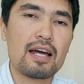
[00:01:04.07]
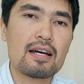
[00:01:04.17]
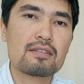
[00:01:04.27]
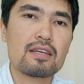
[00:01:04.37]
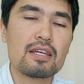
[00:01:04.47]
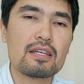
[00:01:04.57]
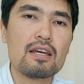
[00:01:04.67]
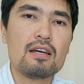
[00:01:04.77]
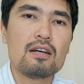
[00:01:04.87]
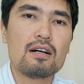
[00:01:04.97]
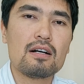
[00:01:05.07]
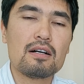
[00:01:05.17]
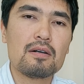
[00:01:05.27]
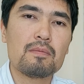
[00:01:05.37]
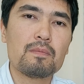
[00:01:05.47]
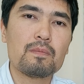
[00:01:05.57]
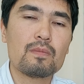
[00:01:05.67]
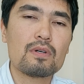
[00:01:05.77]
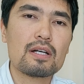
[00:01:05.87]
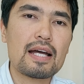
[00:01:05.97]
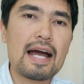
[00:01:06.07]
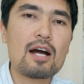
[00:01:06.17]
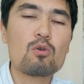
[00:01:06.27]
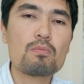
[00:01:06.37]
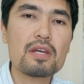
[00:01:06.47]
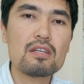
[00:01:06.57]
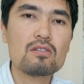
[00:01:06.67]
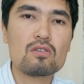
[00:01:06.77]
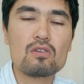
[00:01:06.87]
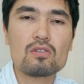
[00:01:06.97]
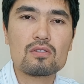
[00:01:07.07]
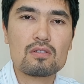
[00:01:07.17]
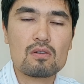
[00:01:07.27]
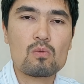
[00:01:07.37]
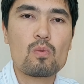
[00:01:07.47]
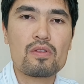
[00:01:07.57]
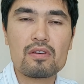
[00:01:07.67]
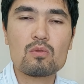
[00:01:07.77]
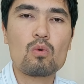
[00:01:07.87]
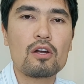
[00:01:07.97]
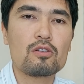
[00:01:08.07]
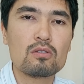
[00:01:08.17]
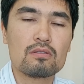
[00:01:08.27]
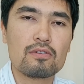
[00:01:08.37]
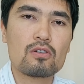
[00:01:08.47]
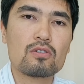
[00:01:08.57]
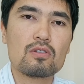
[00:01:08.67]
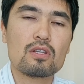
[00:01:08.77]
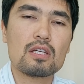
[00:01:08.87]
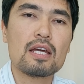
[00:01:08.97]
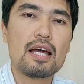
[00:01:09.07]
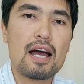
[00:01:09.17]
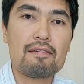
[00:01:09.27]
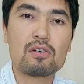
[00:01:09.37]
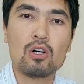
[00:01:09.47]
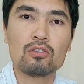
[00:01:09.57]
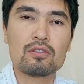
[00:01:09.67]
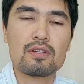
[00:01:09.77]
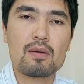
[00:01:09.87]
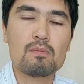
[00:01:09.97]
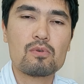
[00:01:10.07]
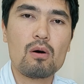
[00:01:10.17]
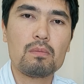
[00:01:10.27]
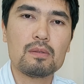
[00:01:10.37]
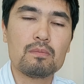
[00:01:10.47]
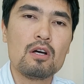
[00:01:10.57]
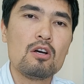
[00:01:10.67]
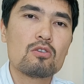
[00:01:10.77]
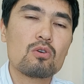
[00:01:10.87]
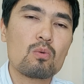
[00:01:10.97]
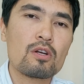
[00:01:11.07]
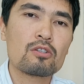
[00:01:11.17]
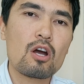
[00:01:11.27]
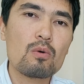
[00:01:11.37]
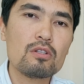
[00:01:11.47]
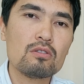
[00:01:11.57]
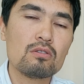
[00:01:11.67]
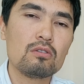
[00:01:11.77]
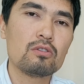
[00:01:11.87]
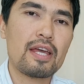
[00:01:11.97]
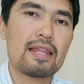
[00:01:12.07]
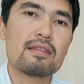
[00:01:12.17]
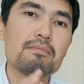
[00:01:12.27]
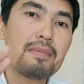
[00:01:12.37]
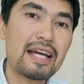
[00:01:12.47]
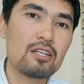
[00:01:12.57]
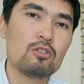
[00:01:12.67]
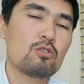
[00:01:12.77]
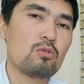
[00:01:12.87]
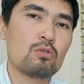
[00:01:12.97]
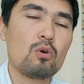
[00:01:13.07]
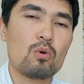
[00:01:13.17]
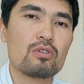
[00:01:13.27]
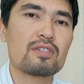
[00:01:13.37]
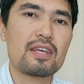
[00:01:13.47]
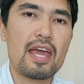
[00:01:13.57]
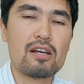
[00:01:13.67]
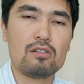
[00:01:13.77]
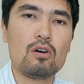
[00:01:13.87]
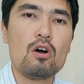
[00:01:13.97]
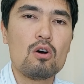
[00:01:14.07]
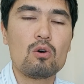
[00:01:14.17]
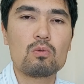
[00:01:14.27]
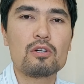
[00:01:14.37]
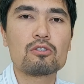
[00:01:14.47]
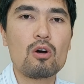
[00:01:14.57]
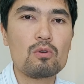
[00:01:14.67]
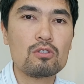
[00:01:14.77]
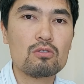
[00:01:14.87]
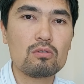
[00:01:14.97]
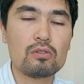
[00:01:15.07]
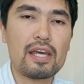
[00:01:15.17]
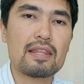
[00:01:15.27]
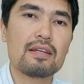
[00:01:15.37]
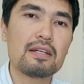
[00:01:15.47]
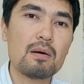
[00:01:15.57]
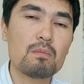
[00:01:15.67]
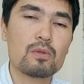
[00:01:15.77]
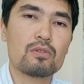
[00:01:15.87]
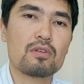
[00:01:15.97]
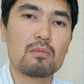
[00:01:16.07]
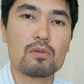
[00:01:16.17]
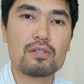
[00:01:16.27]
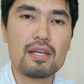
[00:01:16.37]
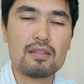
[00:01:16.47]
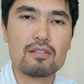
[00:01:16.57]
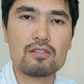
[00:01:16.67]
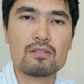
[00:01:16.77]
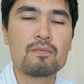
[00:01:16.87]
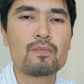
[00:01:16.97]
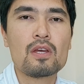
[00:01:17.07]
asking how many students within one university have got the same problem. So we're going to look at the magnitude or scale, or we're going to look at the numbers and percentages.